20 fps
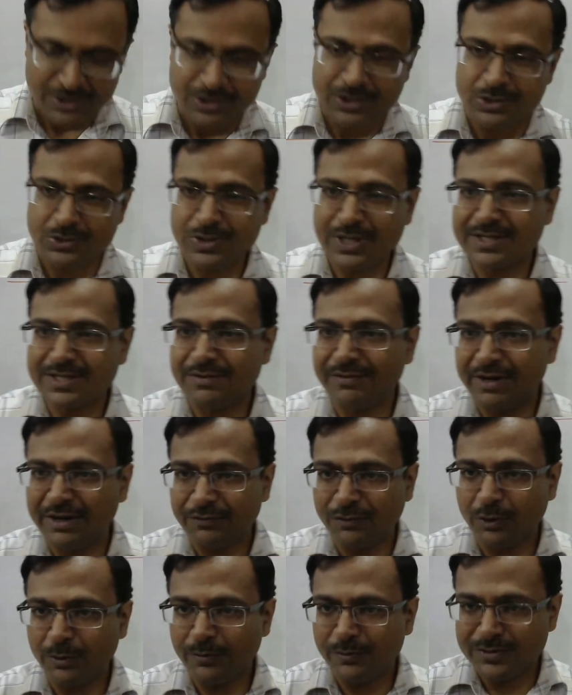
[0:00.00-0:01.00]
So as I wait
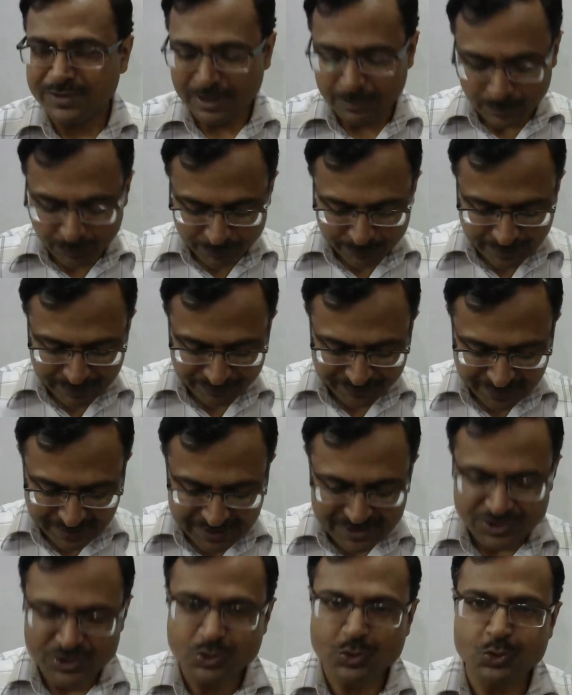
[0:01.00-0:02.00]
for some of my
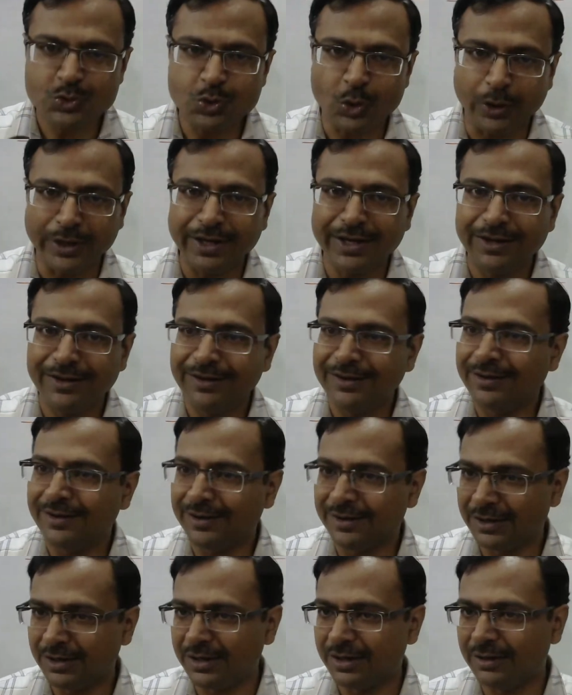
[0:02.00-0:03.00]
friends to join in
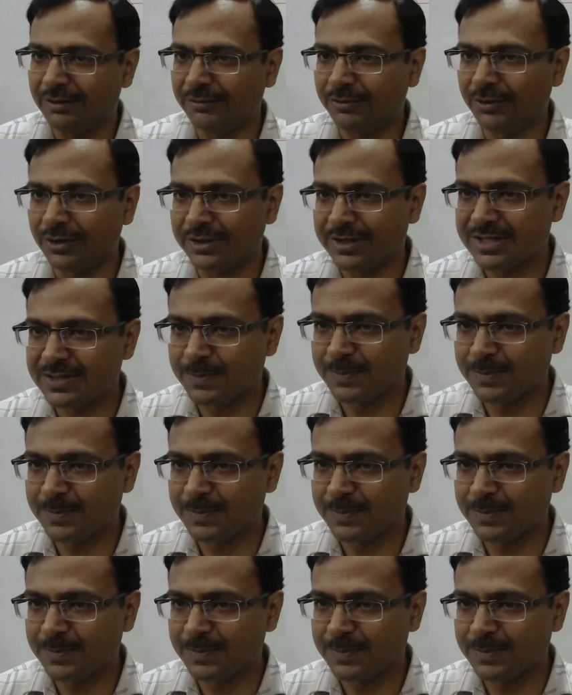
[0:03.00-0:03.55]
for this